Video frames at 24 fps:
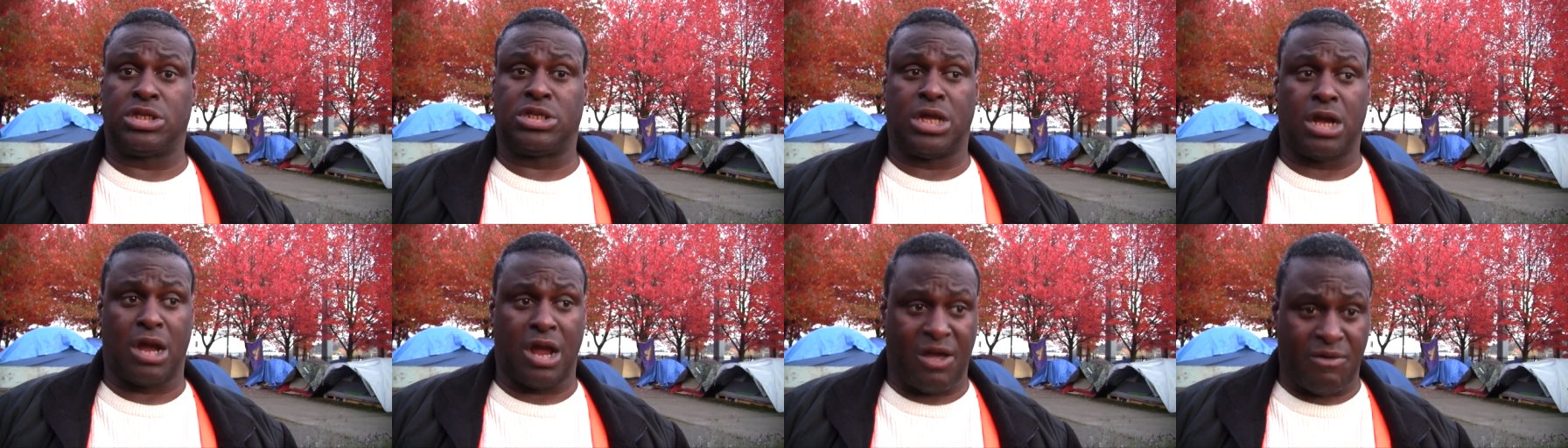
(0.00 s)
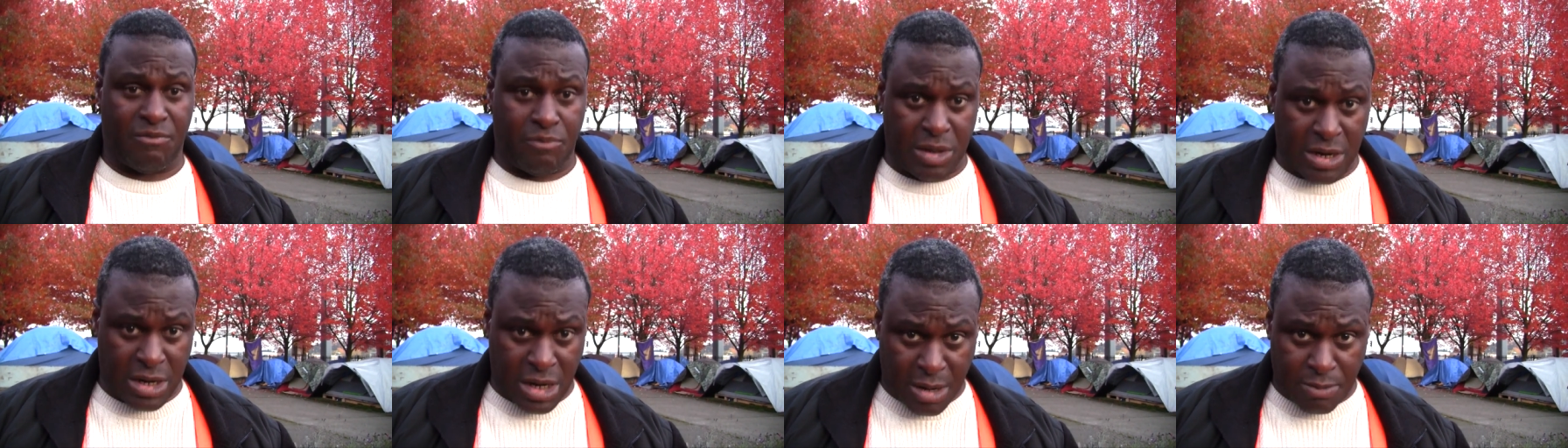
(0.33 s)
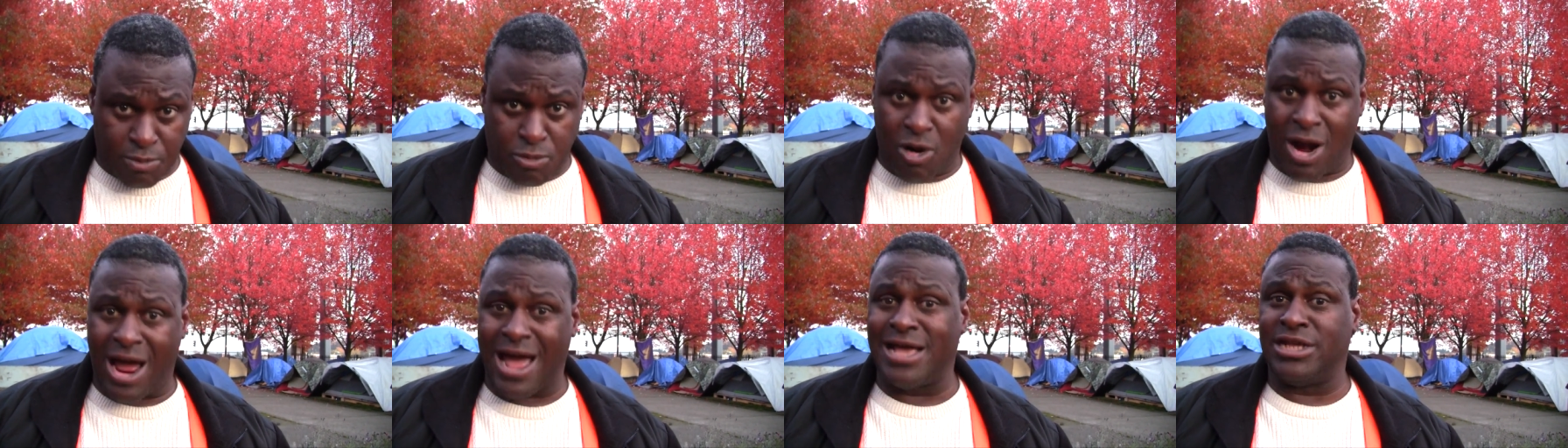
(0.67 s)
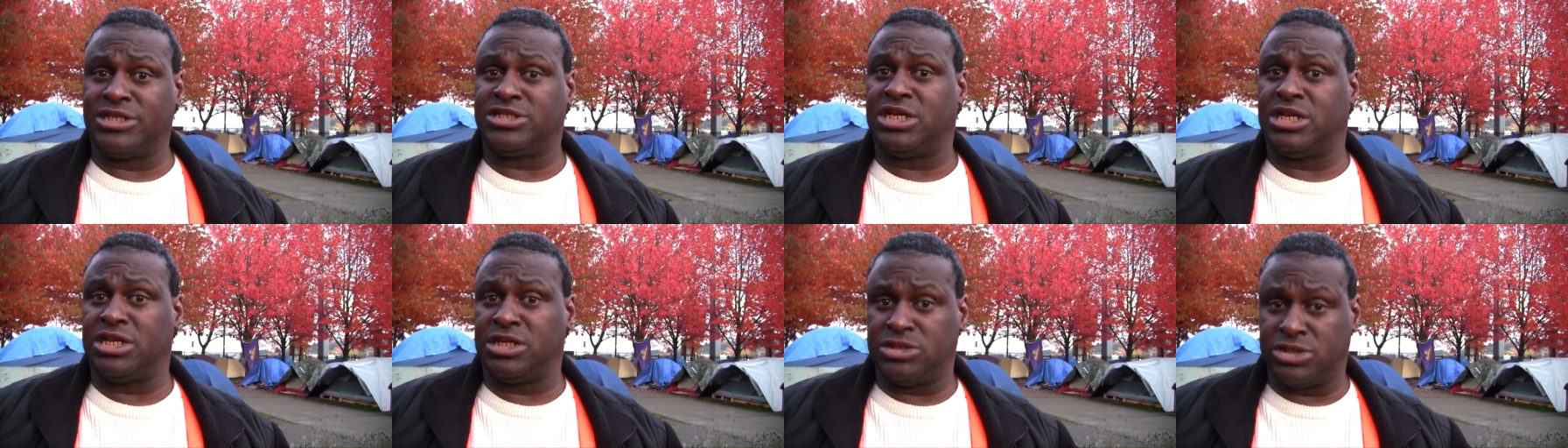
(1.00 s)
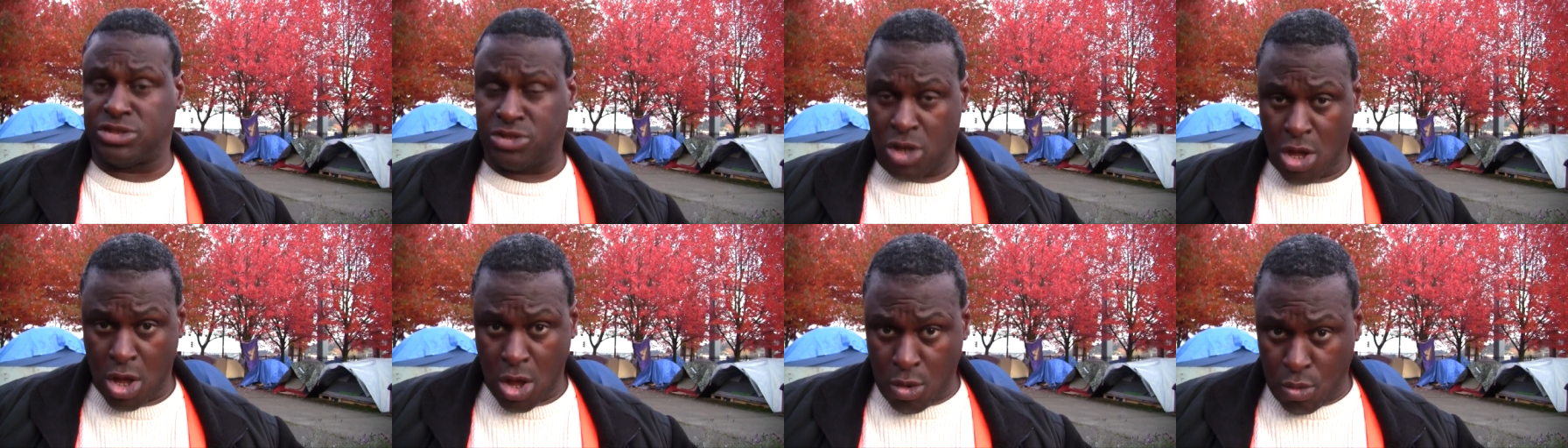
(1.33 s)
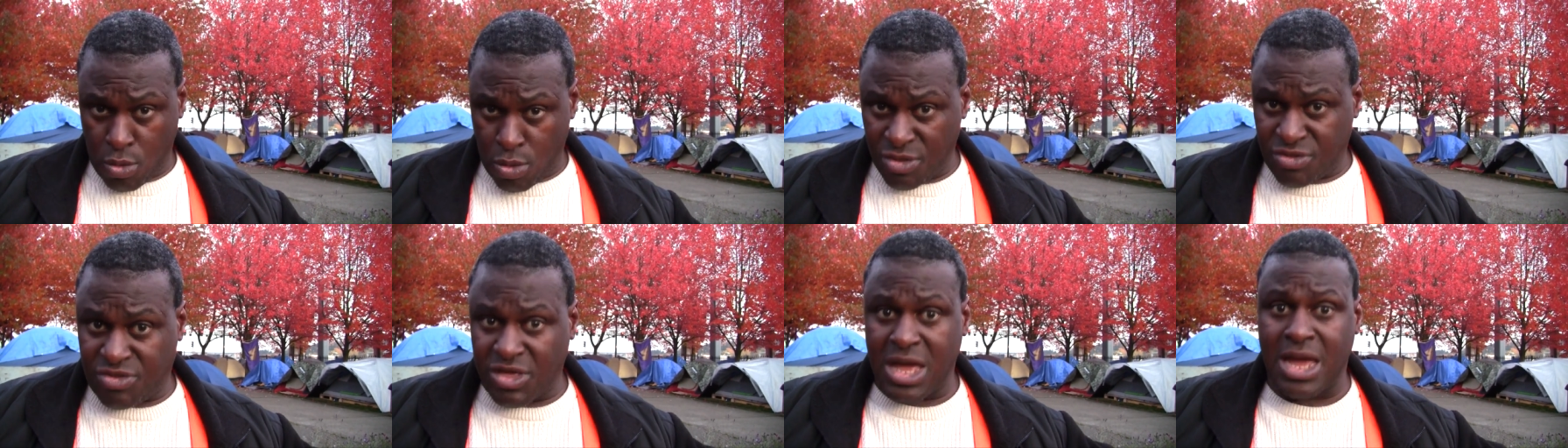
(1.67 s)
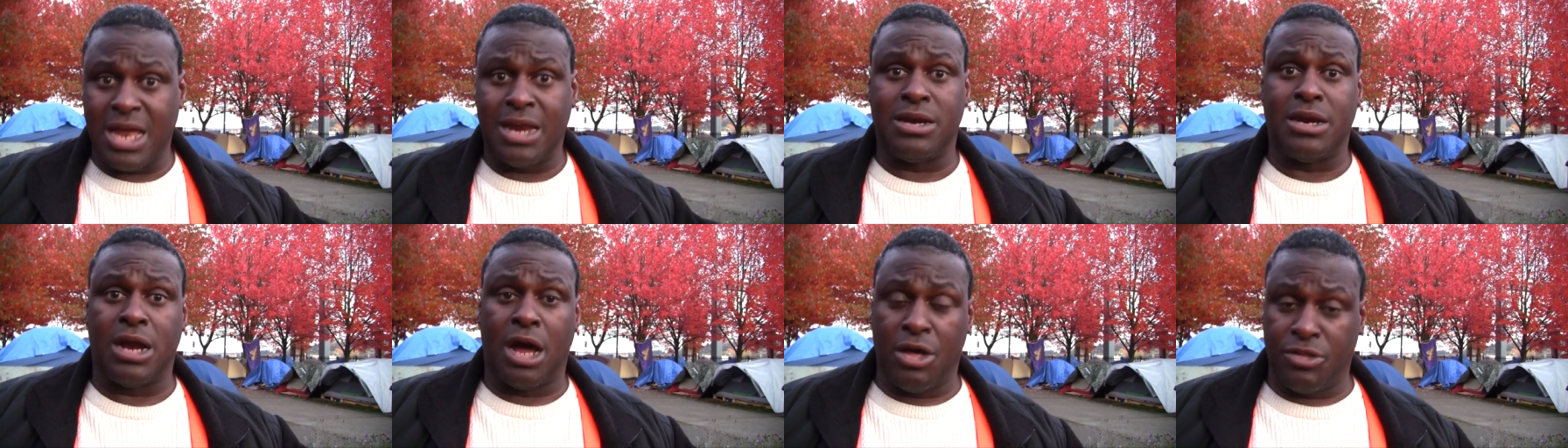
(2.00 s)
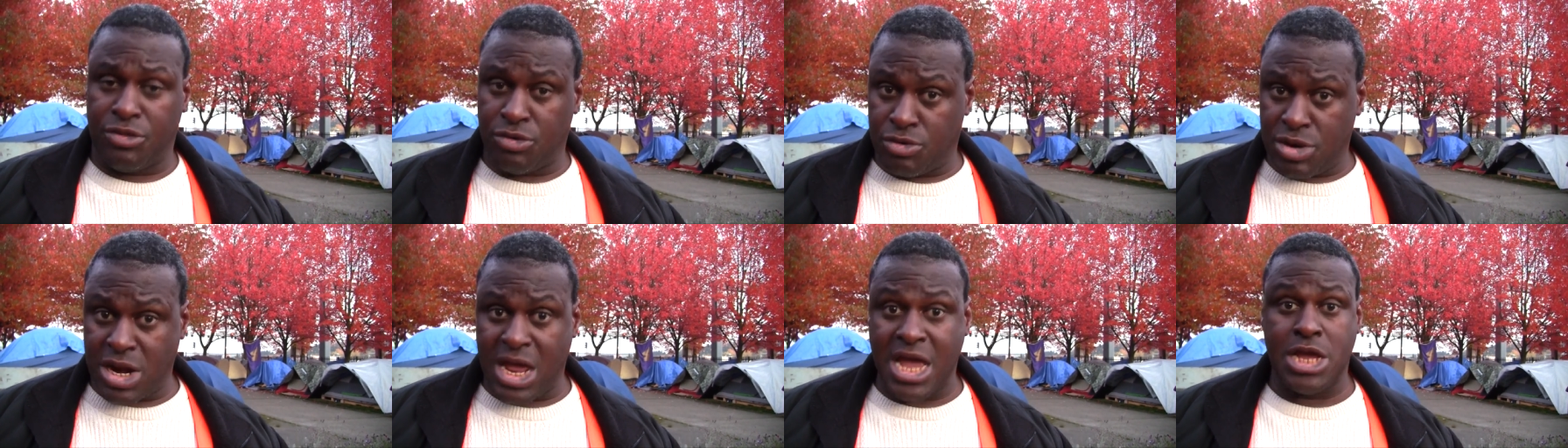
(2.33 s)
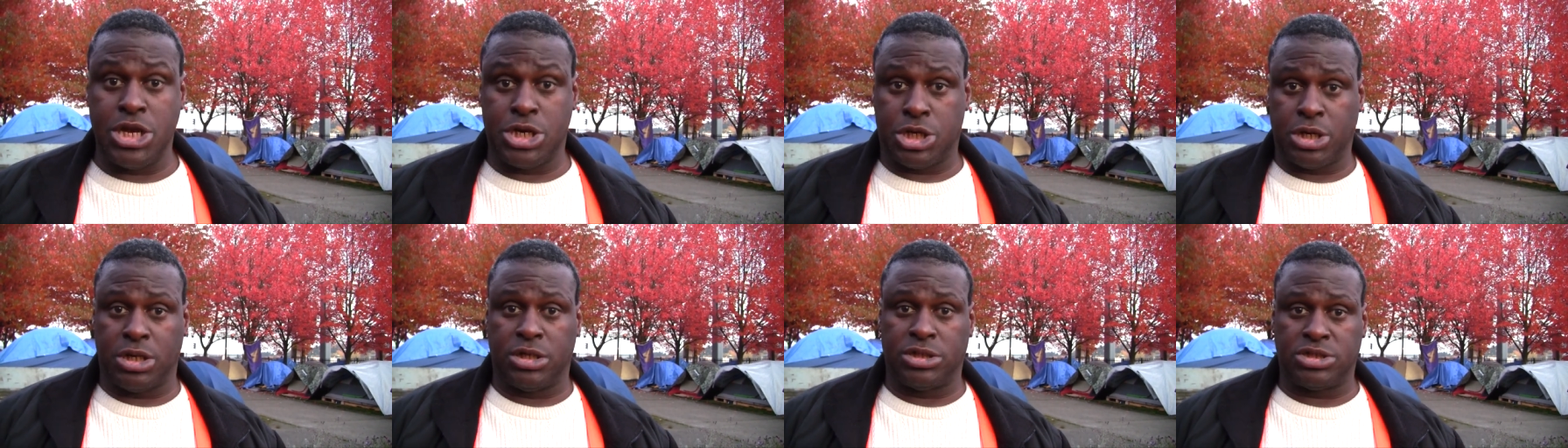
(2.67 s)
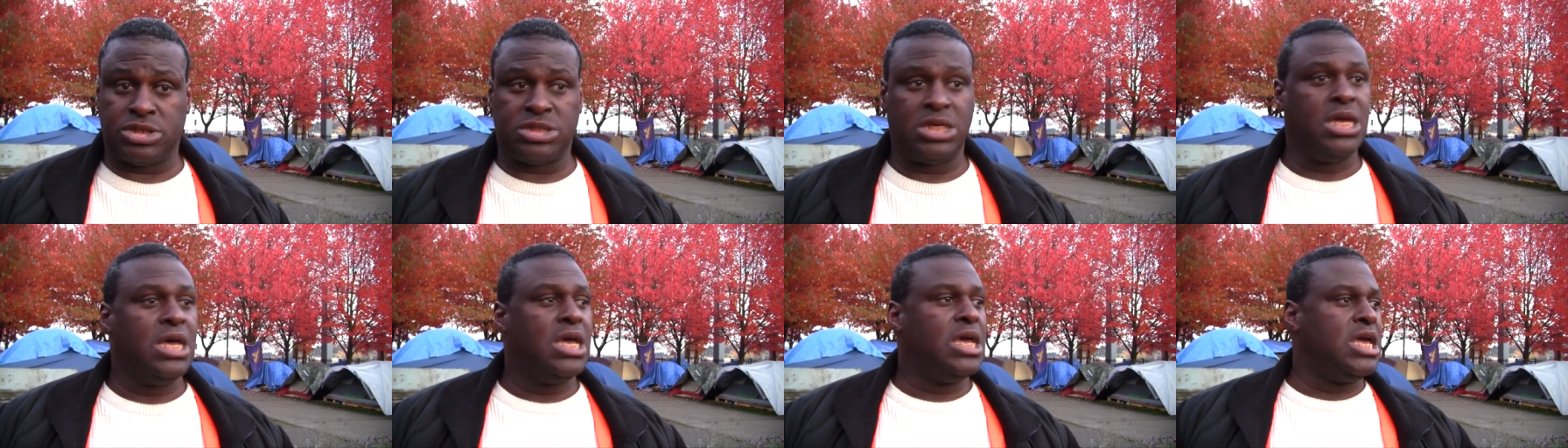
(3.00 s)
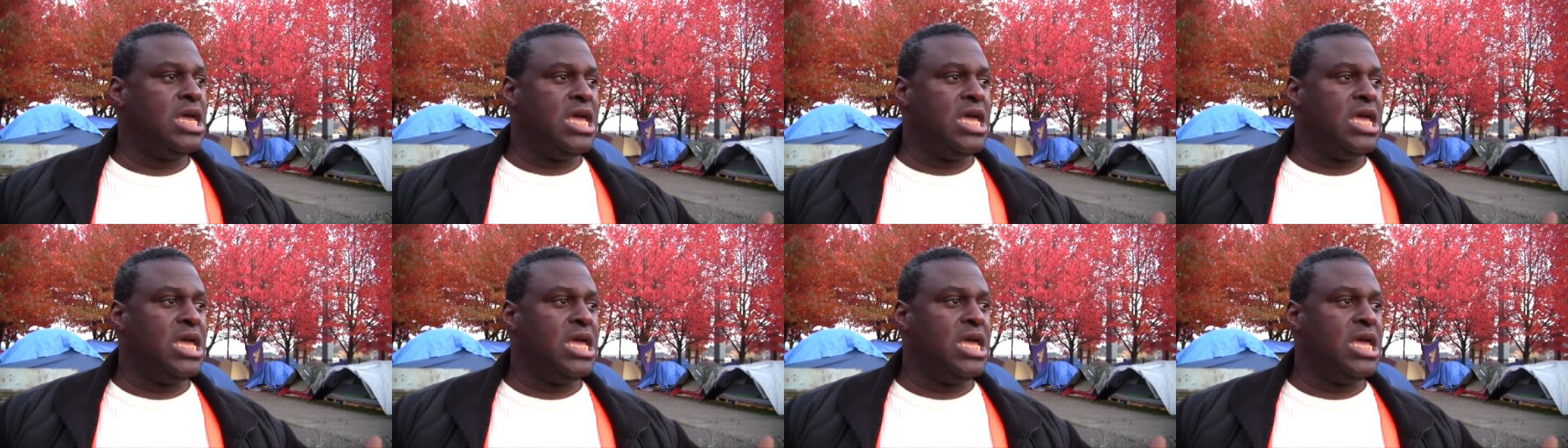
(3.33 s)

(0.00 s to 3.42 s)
that there have been uprisings within other nations